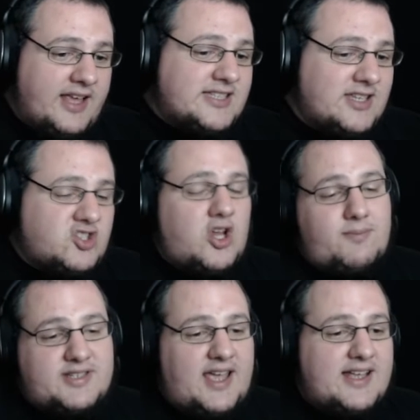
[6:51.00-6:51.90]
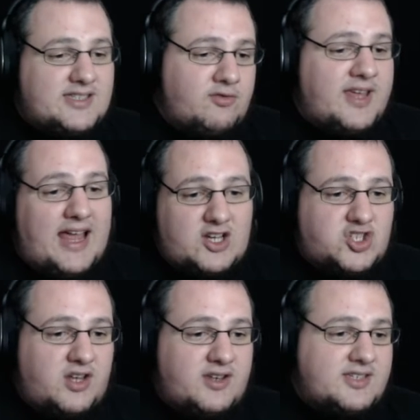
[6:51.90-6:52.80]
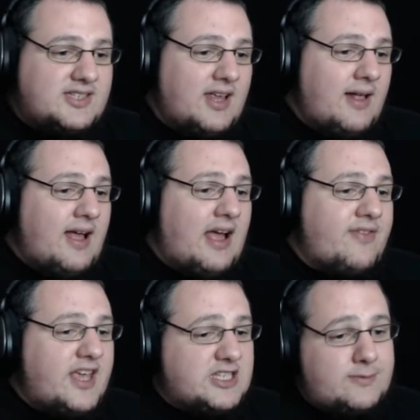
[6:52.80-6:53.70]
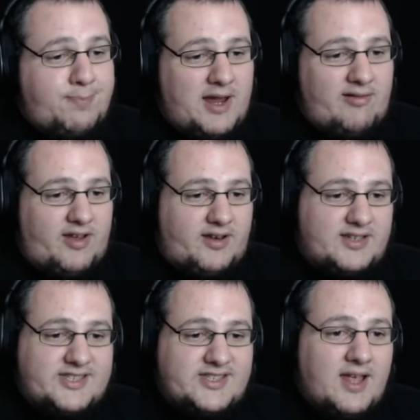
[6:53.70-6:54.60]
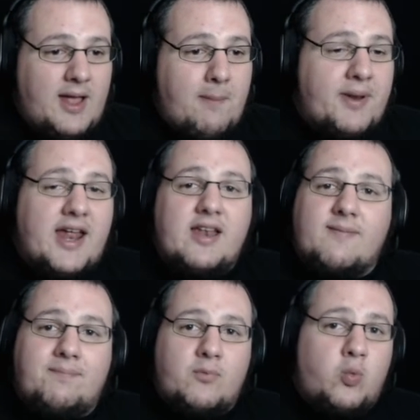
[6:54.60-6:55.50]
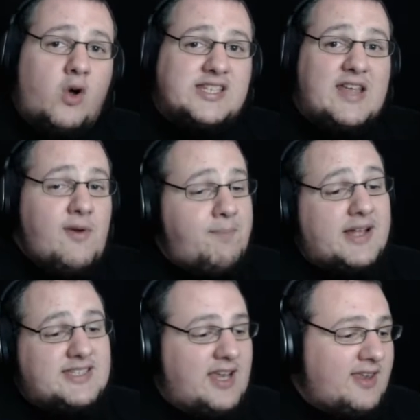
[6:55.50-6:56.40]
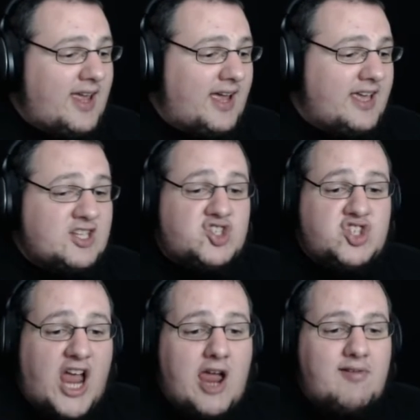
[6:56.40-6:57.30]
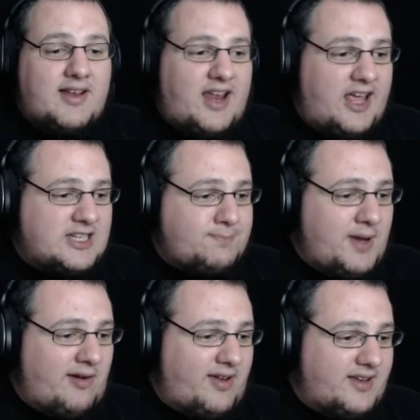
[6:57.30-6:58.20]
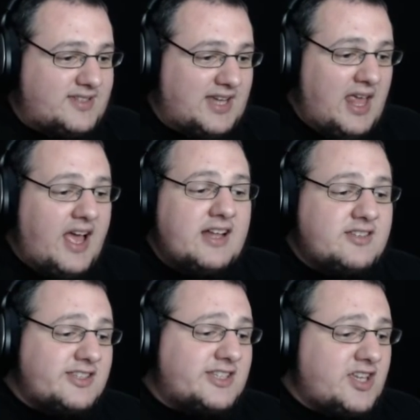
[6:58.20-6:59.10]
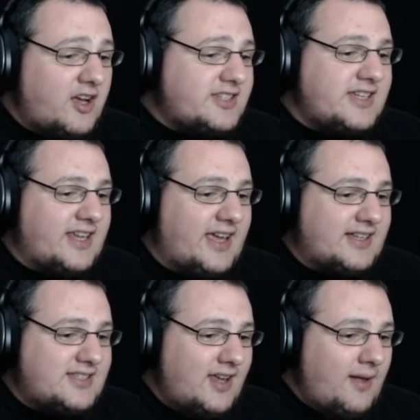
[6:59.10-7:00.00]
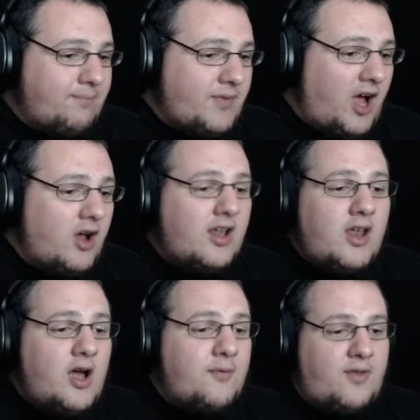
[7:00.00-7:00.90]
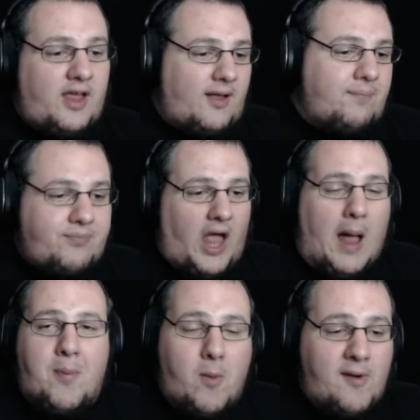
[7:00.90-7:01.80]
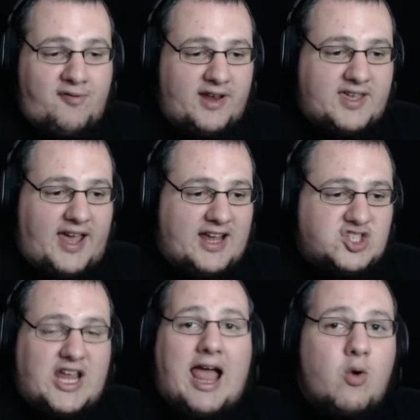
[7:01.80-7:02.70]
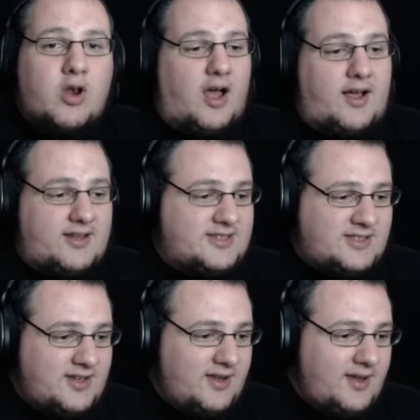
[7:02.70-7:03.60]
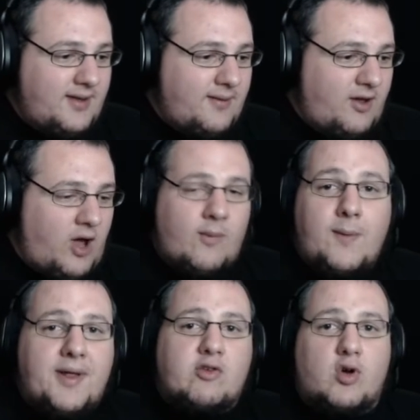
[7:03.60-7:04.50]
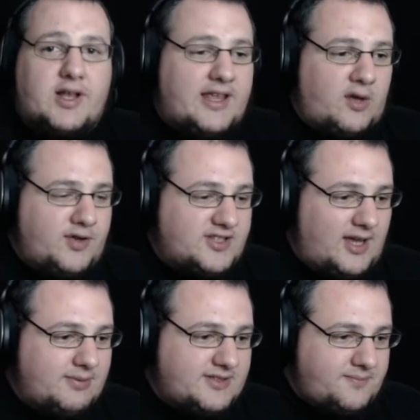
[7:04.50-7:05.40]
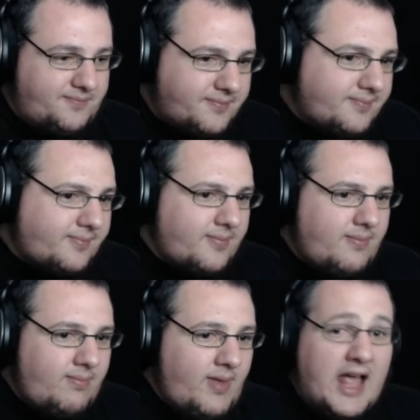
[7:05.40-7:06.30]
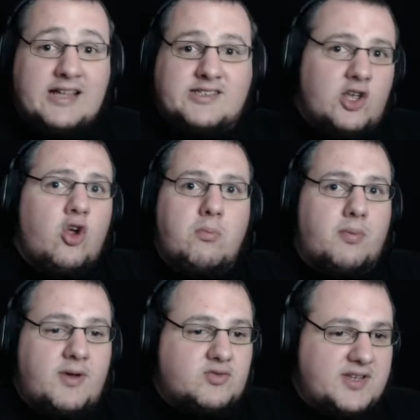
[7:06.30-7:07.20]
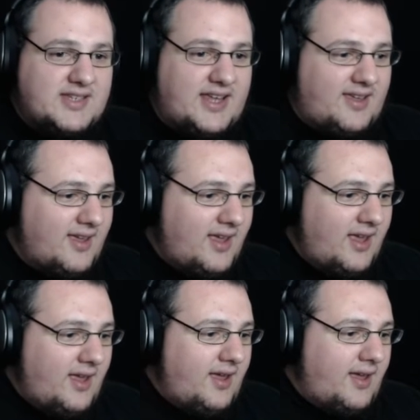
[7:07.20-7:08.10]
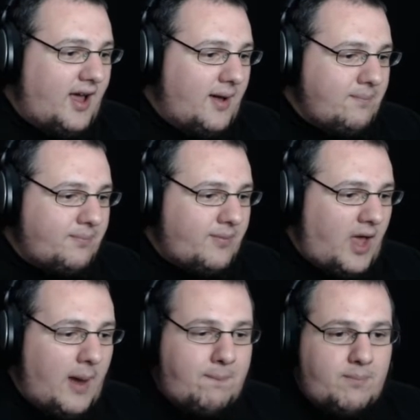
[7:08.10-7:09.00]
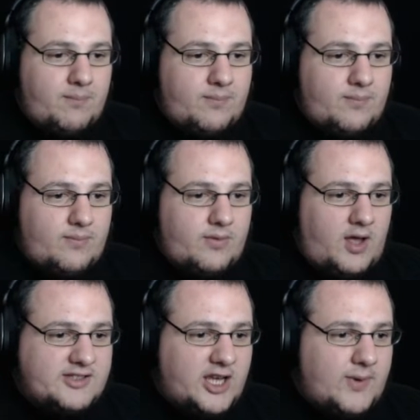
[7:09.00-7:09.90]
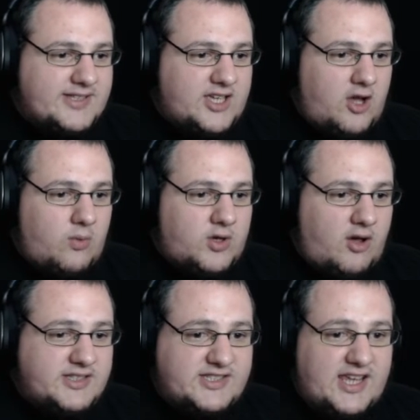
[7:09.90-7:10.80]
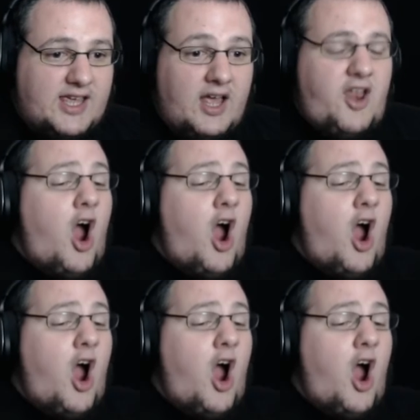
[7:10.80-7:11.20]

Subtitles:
is the jump scares, the reactions, and the experience. But then, what's even better than that is sharing that experience and discussing it. I'd love, like, I bought my friend Cash Outlast. We played Rocket League a few times. And Doom, most recently. I don't know where to go. We're going to D. No!